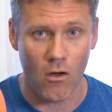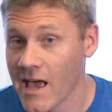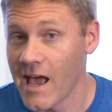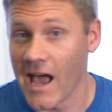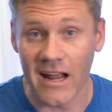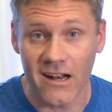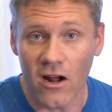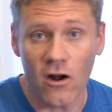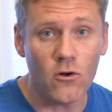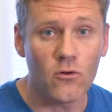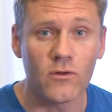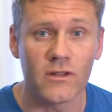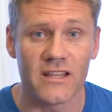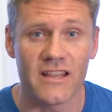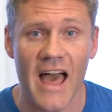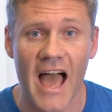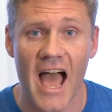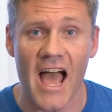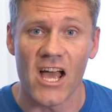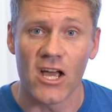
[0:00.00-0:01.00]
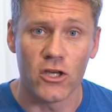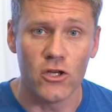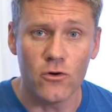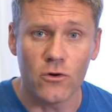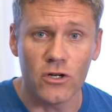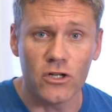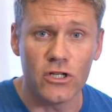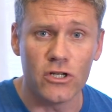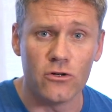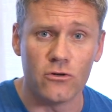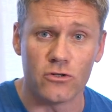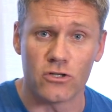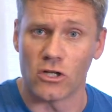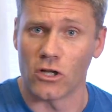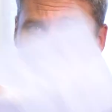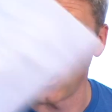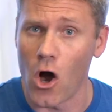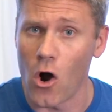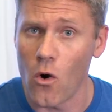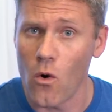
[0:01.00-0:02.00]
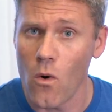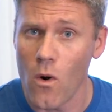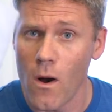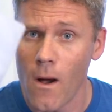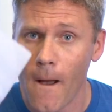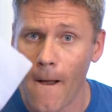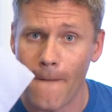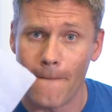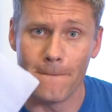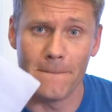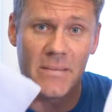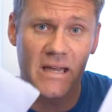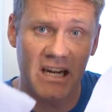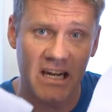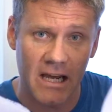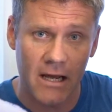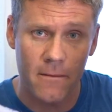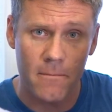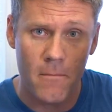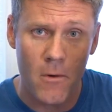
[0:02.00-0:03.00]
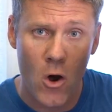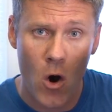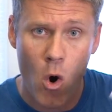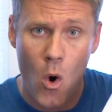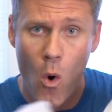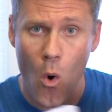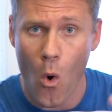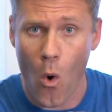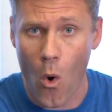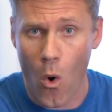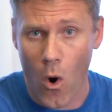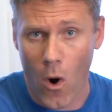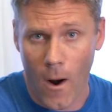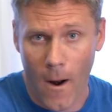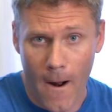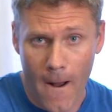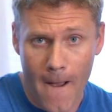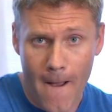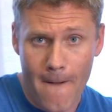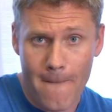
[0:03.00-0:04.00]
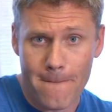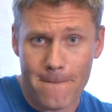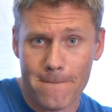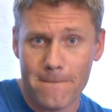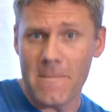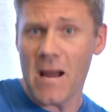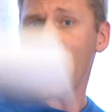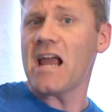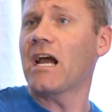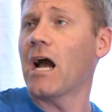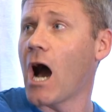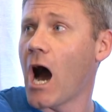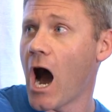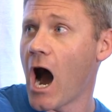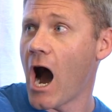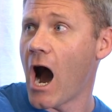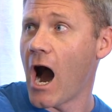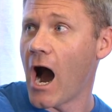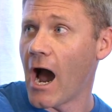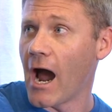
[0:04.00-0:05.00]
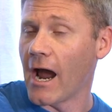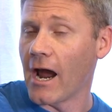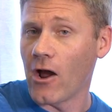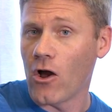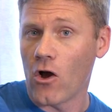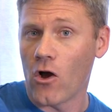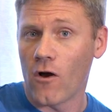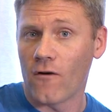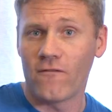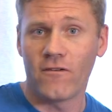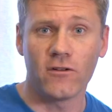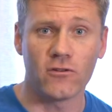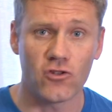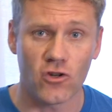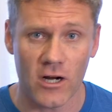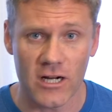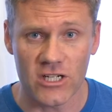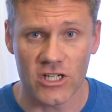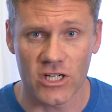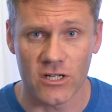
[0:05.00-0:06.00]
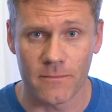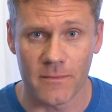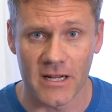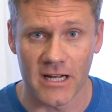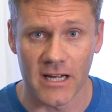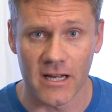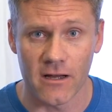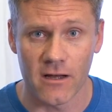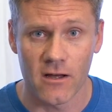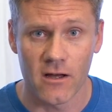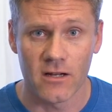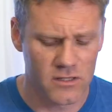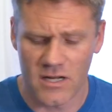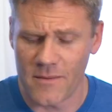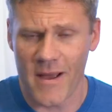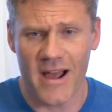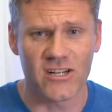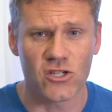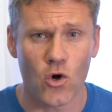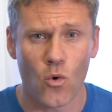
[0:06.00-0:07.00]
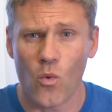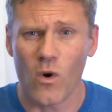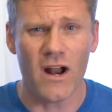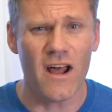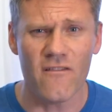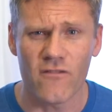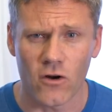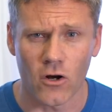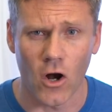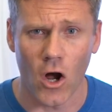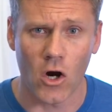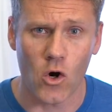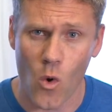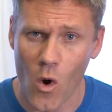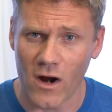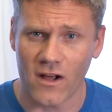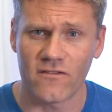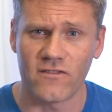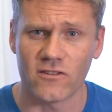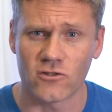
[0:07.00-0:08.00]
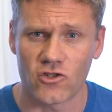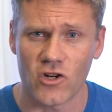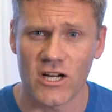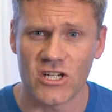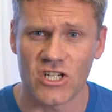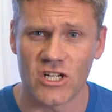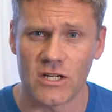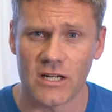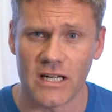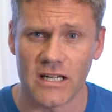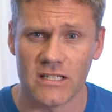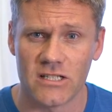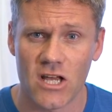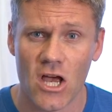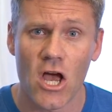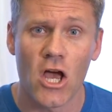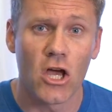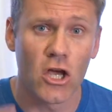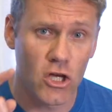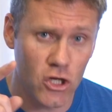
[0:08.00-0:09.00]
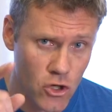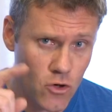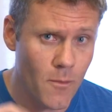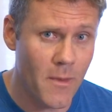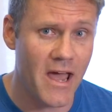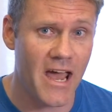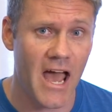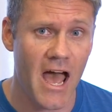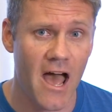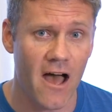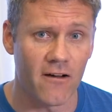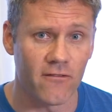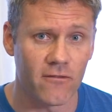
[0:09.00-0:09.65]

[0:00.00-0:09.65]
And not only that, you could use low, medium, or mega high filtration media to match whatever aquatic filtration needs you may have.